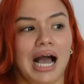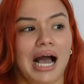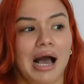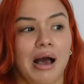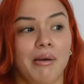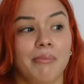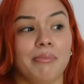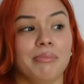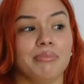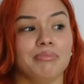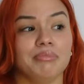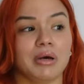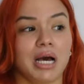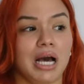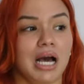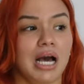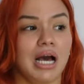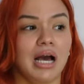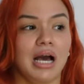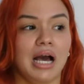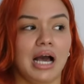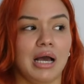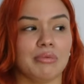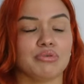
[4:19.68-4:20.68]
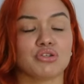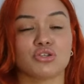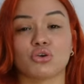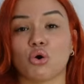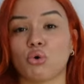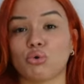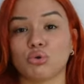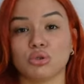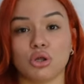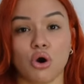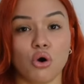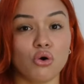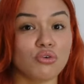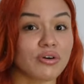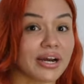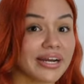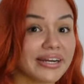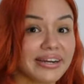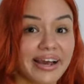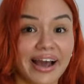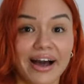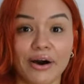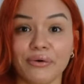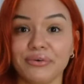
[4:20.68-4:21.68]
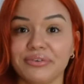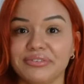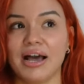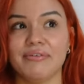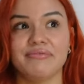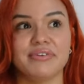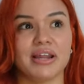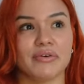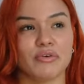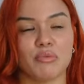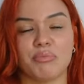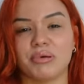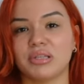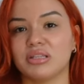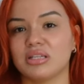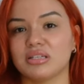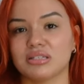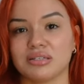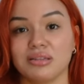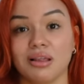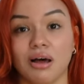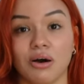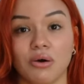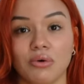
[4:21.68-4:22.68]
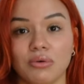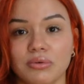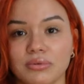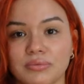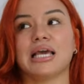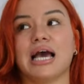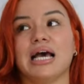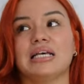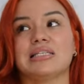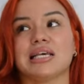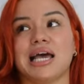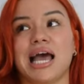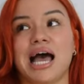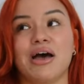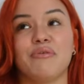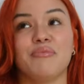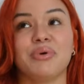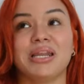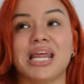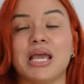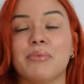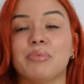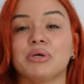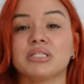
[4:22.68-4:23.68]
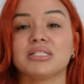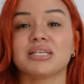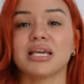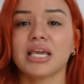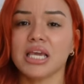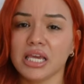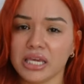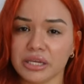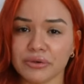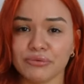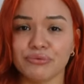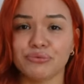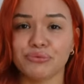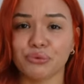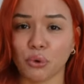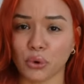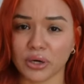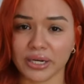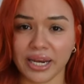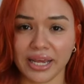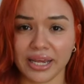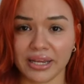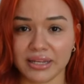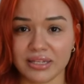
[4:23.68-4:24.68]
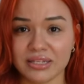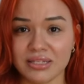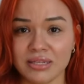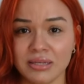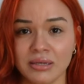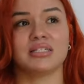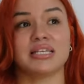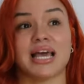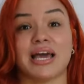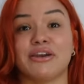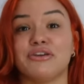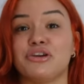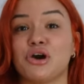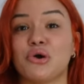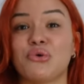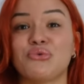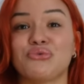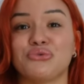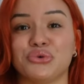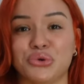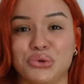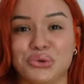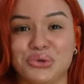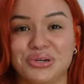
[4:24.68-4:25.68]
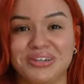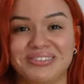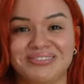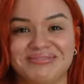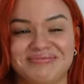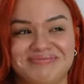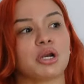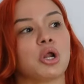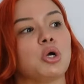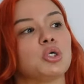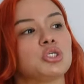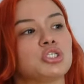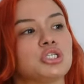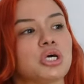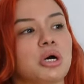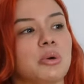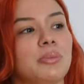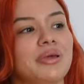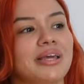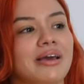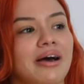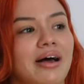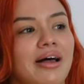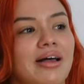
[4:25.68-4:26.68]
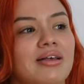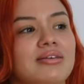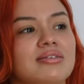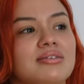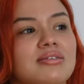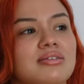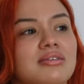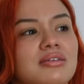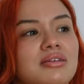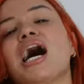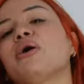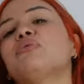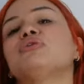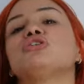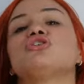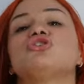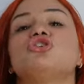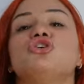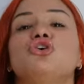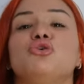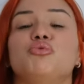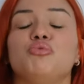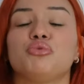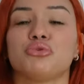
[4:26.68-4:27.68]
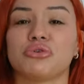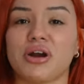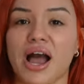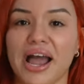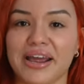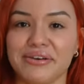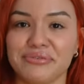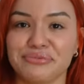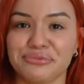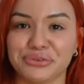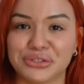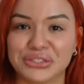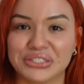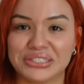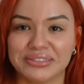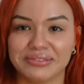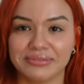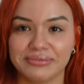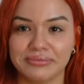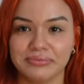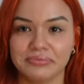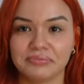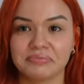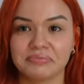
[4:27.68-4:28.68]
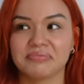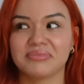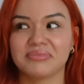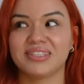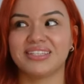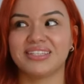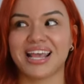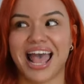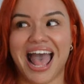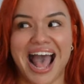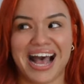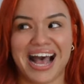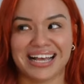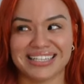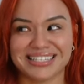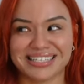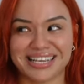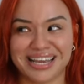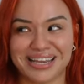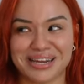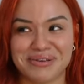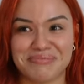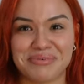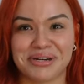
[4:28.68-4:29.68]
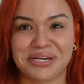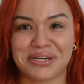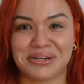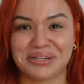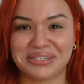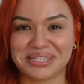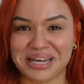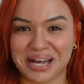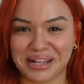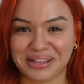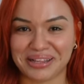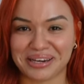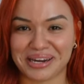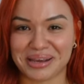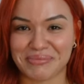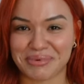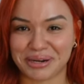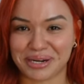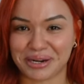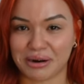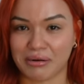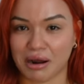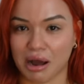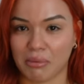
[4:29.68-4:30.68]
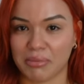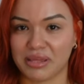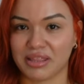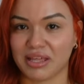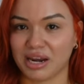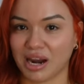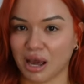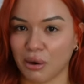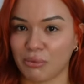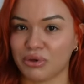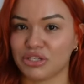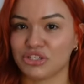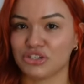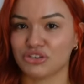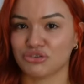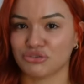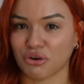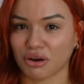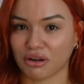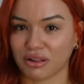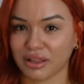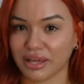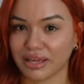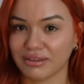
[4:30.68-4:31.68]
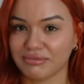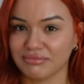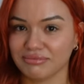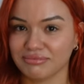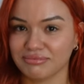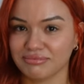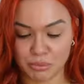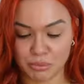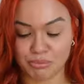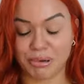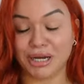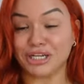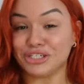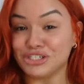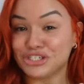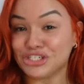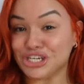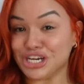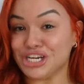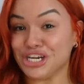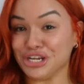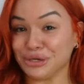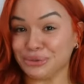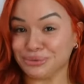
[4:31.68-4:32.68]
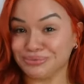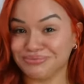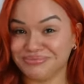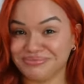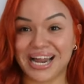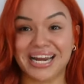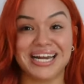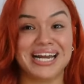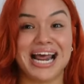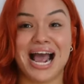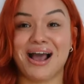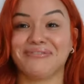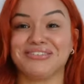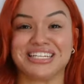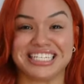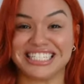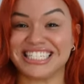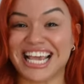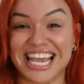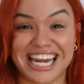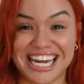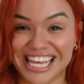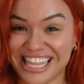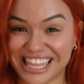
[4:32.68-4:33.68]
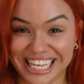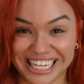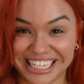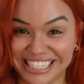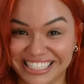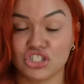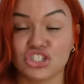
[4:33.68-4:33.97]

I'm I'm so low right now. I've never been this low. Guys, I haven't been able to eat in four days because I had no food, but also because I was too prideful to ask anybody or tell anybody around me that I was struggling. But she knew. I didn't have to say anything.